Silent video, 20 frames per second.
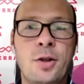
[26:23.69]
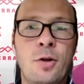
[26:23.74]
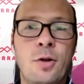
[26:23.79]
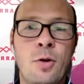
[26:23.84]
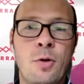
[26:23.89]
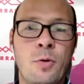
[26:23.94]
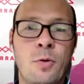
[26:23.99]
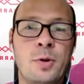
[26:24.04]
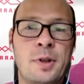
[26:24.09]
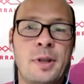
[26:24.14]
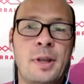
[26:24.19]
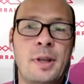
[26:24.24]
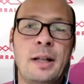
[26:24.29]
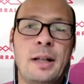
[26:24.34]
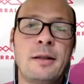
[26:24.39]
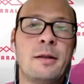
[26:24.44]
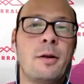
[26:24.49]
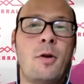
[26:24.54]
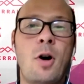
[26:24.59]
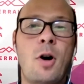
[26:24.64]
So
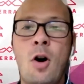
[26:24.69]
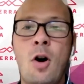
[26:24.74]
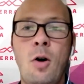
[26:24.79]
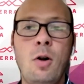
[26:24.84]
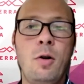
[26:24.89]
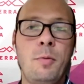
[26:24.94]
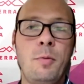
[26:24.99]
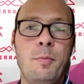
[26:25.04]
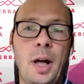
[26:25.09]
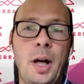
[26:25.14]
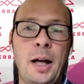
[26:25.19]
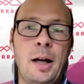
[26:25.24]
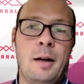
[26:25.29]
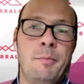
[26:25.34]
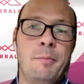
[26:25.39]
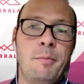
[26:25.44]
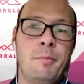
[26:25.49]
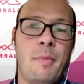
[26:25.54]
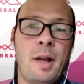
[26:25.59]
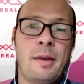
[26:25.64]
there's a whole
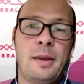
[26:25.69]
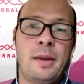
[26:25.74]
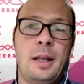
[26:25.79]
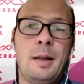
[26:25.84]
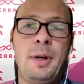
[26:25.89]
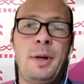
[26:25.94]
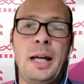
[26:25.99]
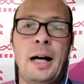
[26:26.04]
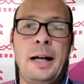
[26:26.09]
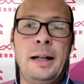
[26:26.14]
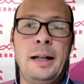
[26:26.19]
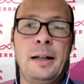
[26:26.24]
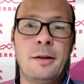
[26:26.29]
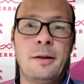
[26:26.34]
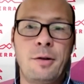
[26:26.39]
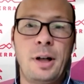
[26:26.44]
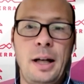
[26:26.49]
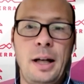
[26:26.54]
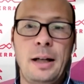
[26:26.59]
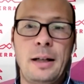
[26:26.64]
thing behind
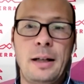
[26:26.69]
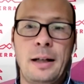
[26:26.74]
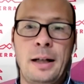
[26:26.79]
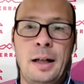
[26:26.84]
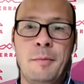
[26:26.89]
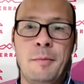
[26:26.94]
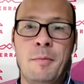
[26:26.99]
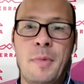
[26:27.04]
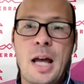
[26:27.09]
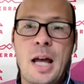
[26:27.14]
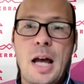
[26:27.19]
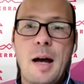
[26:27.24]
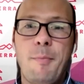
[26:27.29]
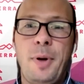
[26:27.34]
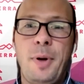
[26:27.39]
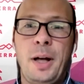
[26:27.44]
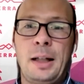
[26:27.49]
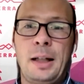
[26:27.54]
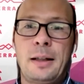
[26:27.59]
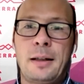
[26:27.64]
it, right? And
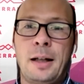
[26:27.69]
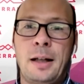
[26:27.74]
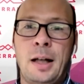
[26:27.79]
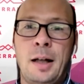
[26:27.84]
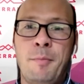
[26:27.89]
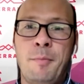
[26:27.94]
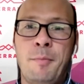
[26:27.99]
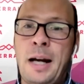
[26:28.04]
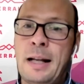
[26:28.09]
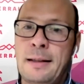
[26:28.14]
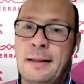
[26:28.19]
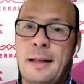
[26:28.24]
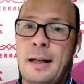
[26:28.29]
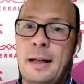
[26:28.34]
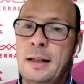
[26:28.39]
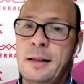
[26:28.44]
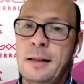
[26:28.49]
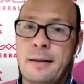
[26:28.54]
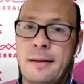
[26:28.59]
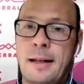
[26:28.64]
as
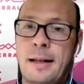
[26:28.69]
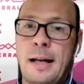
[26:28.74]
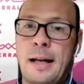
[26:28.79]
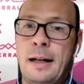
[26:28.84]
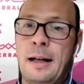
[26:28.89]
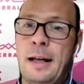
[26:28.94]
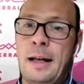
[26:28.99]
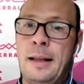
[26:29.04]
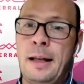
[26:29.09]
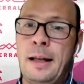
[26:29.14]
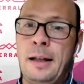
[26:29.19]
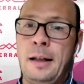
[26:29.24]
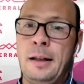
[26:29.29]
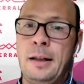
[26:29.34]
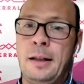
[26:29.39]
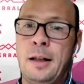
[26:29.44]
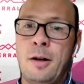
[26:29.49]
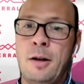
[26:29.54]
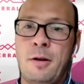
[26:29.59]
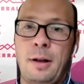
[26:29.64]
Daniel said, and
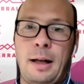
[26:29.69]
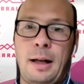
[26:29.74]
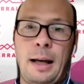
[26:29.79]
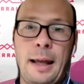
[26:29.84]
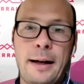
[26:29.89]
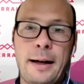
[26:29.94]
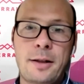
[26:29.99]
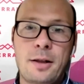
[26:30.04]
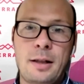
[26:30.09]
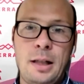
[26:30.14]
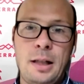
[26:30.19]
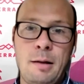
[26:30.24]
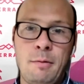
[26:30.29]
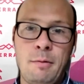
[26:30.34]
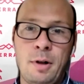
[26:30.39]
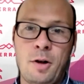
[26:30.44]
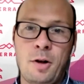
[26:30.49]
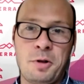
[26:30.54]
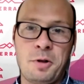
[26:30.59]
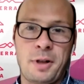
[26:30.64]
then, the collection
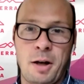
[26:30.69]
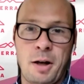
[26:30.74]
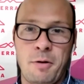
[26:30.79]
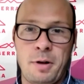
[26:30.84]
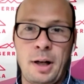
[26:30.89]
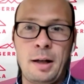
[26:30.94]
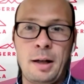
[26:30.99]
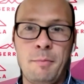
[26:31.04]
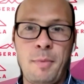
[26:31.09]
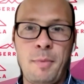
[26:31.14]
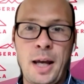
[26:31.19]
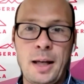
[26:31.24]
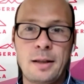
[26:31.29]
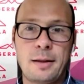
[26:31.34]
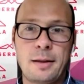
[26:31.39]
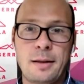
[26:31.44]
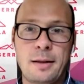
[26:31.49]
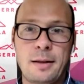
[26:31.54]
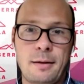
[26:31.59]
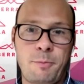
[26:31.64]
team goes out and
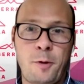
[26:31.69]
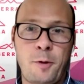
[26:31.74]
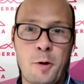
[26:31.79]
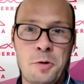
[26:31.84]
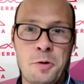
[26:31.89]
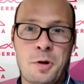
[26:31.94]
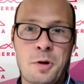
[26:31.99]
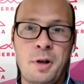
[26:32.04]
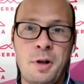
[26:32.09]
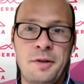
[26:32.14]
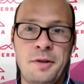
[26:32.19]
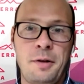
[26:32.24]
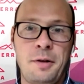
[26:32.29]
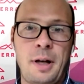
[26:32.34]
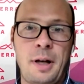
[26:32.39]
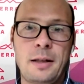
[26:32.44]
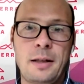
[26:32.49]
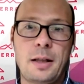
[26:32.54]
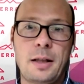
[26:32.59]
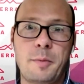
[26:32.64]
makes phone calls
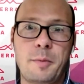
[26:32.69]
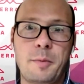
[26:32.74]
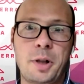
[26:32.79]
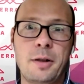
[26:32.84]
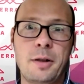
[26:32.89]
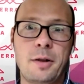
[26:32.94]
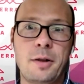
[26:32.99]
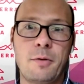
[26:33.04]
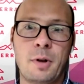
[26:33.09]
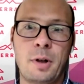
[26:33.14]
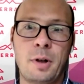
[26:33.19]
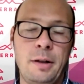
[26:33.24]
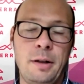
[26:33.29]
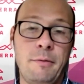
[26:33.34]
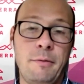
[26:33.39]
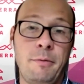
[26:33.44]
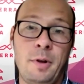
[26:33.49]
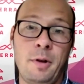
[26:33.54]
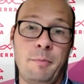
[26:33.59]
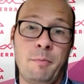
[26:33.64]
to customers, or
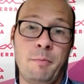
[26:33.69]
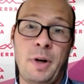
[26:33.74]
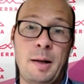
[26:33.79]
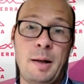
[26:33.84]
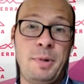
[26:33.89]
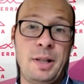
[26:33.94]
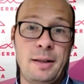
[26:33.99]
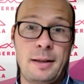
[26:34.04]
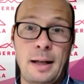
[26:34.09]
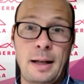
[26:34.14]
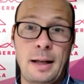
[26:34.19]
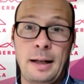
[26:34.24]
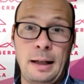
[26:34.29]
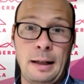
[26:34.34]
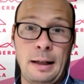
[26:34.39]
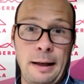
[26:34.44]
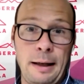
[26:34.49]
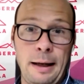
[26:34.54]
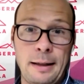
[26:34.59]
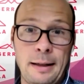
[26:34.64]
you might be
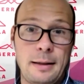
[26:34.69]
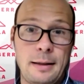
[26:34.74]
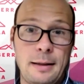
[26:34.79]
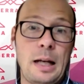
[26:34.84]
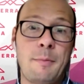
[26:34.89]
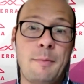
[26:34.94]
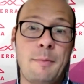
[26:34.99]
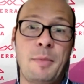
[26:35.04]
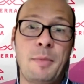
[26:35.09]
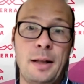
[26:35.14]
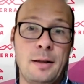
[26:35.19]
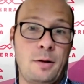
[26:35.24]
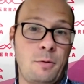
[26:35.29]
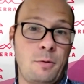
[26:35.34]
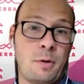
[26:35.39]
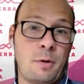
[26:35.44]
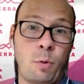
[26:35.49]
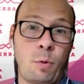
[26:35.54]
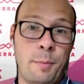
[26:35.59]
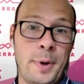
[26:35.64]
sending like
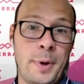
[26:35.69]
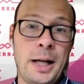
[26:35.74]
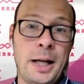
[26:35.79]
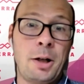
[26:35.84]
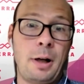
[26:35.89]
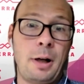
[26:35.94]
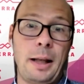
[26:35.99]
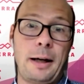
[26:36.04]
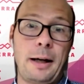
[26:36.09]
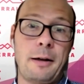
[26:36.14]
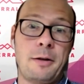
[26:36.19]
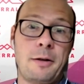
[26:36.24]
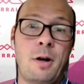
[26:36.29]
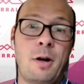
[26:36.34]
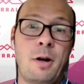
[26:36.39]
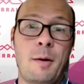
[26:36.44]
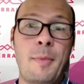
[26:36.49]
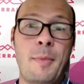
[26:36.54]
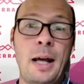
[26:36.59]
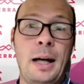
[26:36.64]
statements or reminder letters
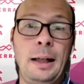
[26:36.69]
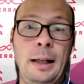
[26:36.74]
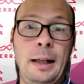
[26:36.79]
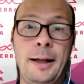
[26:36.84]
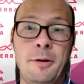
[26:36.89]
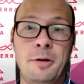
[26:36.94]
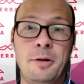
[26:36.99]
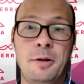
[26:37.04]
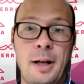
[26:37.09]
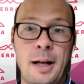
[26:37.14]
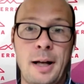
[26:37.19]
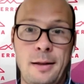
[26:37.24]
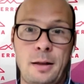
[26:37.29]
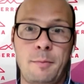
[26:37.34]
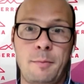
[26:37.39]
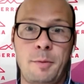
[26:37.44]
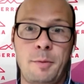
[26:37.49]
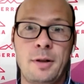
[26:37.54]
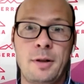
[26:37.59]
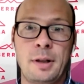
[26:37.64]
automatically out to
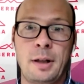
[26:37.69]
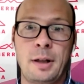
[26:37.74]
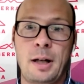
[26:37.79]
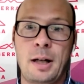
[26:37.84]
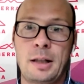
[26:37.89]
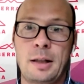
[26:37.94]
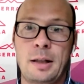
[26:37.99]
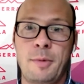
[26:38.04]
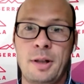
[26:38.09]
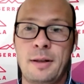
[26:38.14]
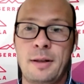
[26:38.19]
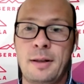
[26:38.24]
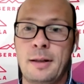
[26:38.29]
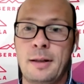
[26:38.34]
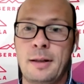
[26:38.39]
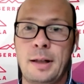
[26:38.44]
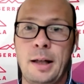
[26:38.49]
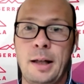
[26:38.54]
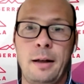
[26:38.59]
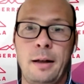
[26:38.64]
customers, and the customer
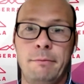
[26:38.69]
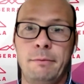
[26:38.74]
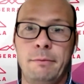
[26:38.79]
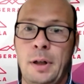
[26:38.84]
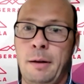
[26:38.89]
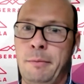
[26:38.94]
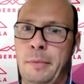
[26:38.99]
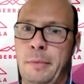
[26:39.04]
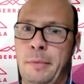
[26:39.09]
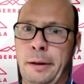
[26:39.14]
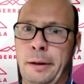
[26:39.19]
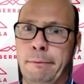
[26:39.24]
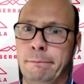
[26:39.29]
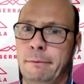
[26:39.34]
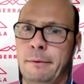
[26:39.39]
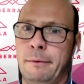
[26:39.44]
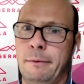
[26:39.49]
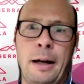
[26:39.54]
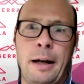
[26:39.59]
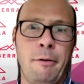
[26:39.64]
says like, I
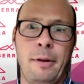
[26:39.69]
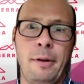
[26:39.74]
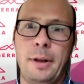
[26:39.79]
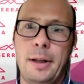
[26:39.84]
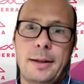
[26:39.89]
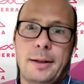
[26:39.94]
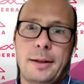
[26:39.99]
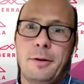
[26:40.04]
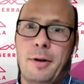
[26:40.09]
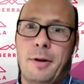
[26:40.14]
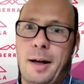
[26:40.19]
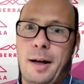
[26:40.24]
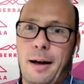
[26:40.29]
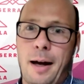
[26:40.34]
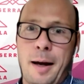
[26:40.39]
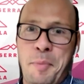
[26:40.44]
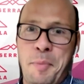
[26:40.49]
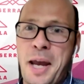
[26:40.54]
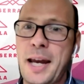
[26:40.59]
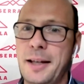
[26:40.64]
don't think so.
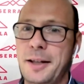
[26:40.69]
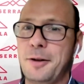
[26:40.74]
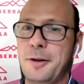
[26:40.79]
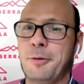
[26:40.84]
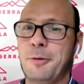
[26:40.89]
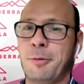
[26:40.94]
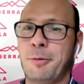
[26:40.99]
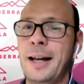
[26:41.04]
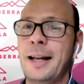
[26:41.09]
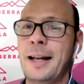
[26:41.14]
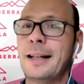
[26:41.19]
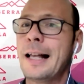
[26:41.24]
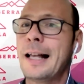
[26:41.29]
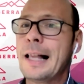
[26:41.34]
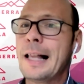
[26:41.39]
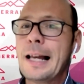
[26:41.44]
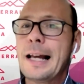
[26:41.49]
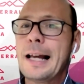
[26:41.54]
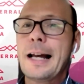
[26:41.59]
I paid you, right?